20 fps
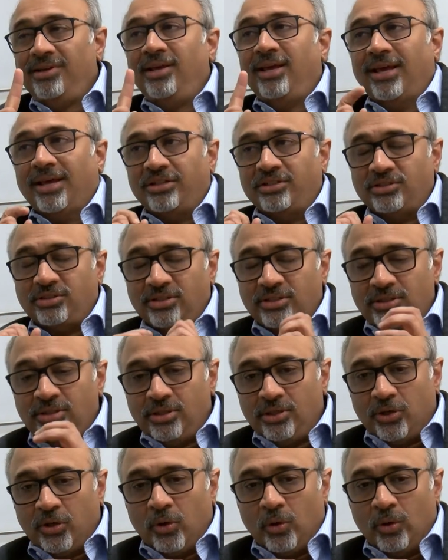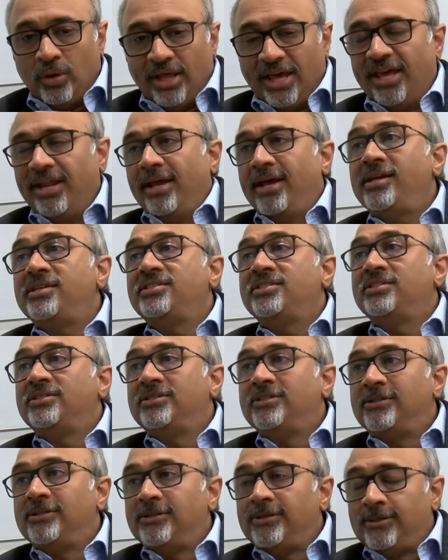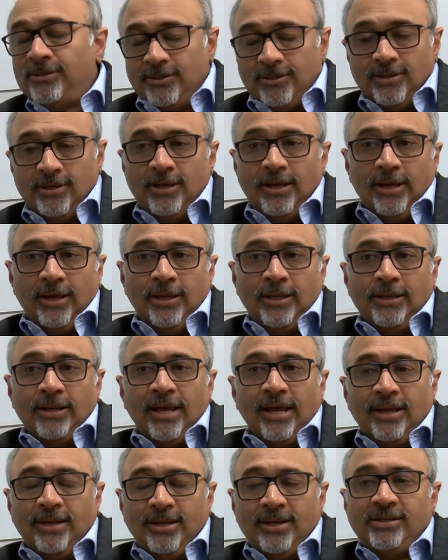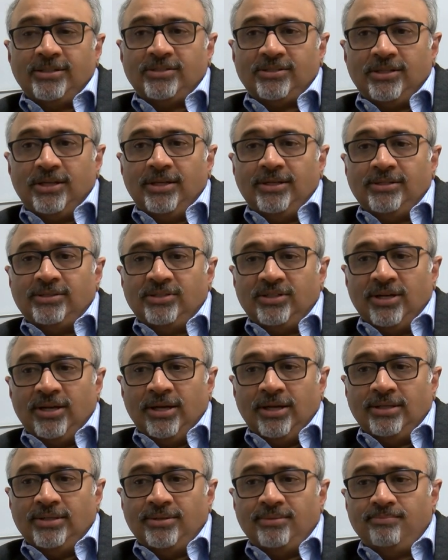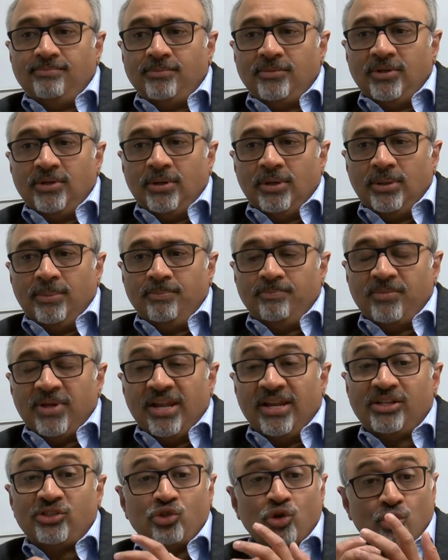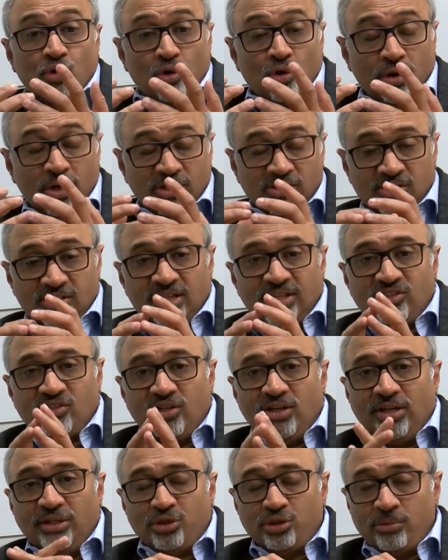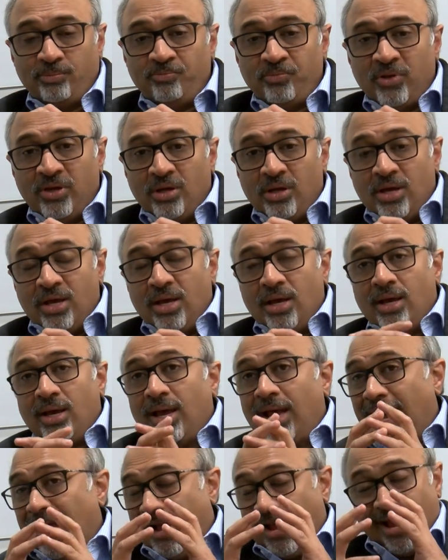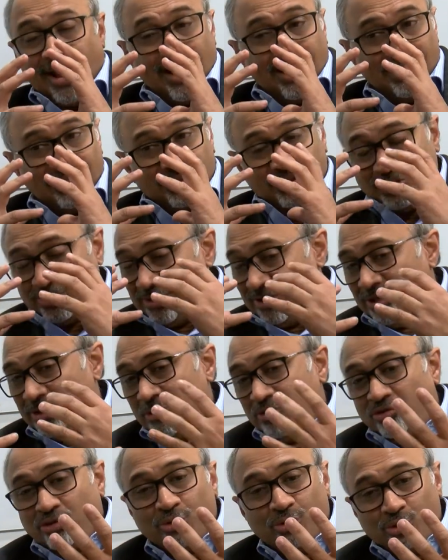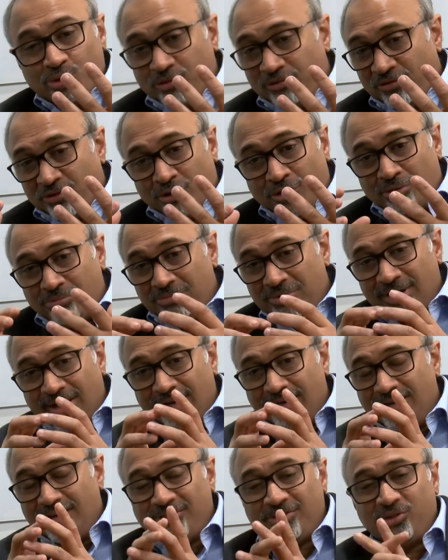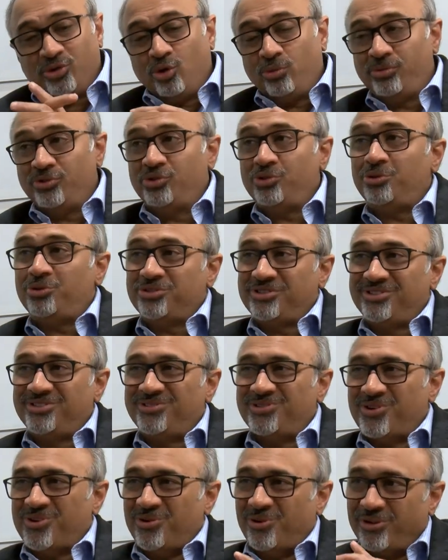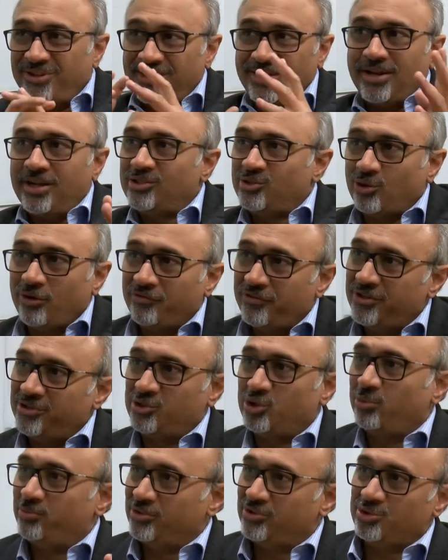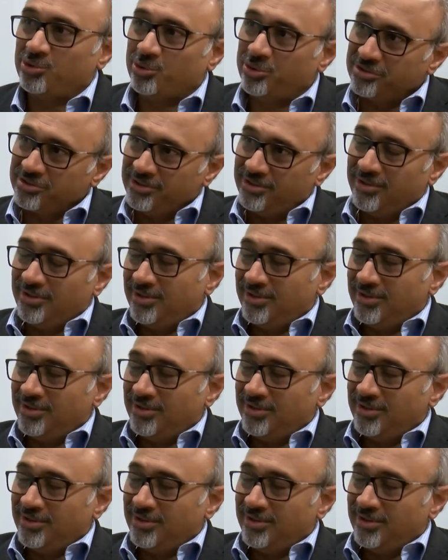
entity called edX. And edX is a, edX.org, it's a destination. As, true to form, edX is open source. All the edX software is open source.